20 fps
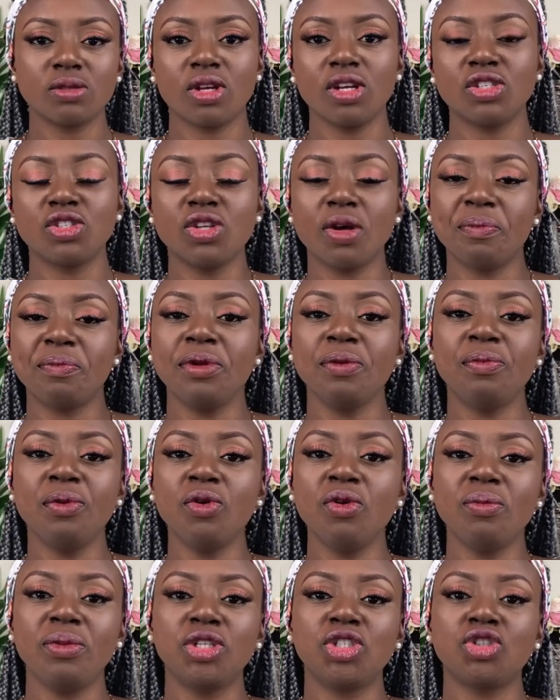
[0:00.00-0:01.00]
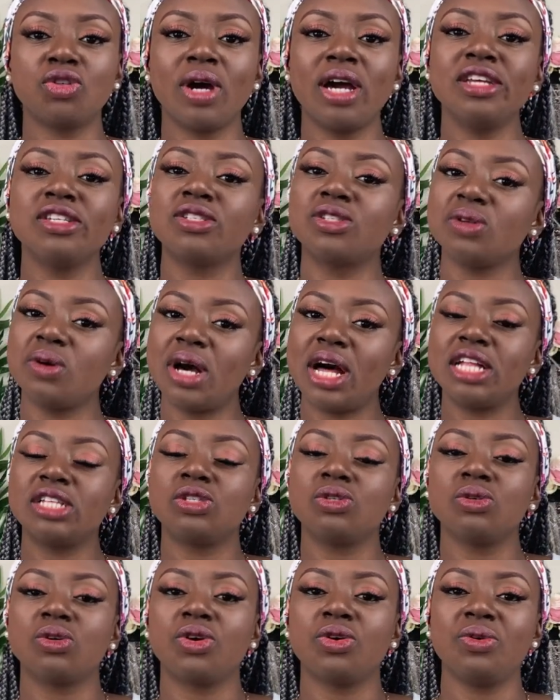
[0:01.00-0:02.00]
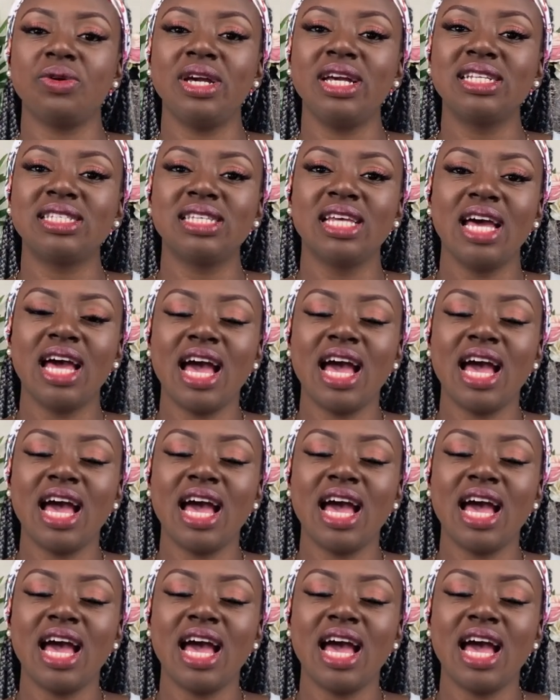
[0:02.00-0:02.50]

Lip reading: Because some people will be trying so hard to create